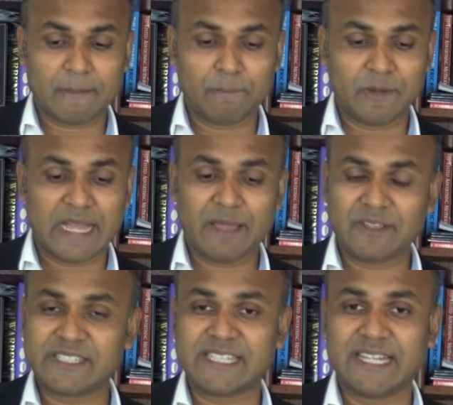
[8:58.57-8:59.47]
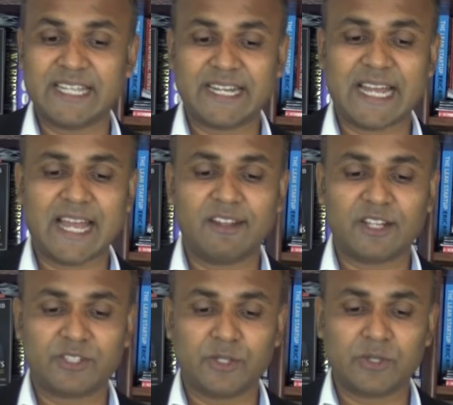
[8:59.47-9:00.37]
having said that, I'd
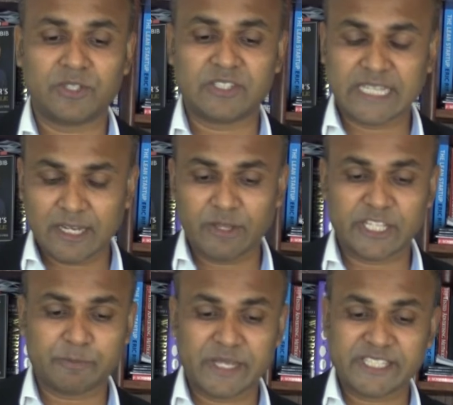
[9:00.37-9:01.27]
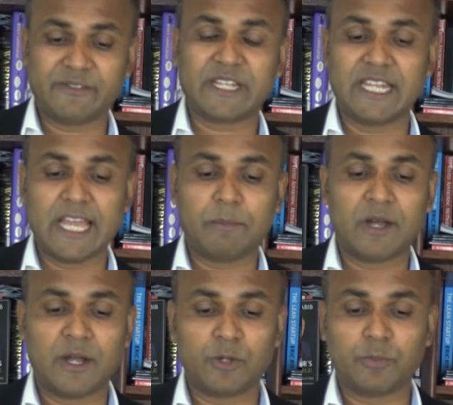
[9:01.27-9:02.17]
like to tell you specifically
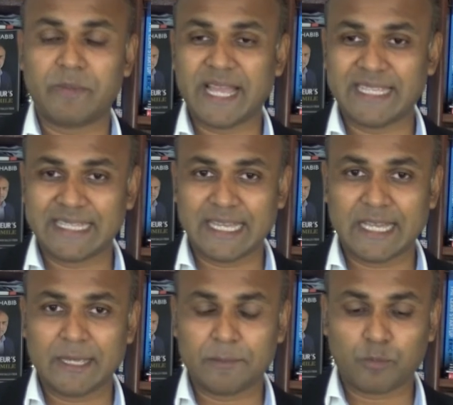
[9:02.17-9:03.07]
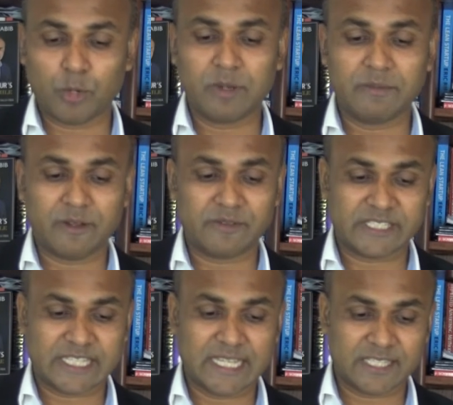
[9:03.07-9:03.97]
about my problem of
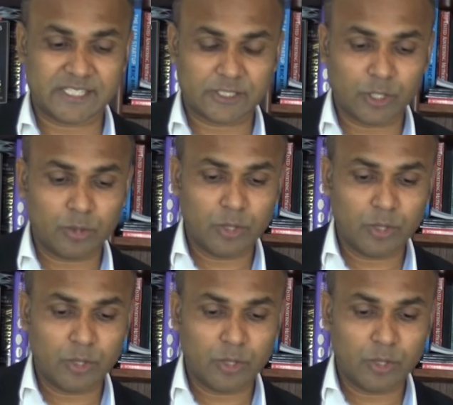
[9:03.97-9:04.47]
skills. So,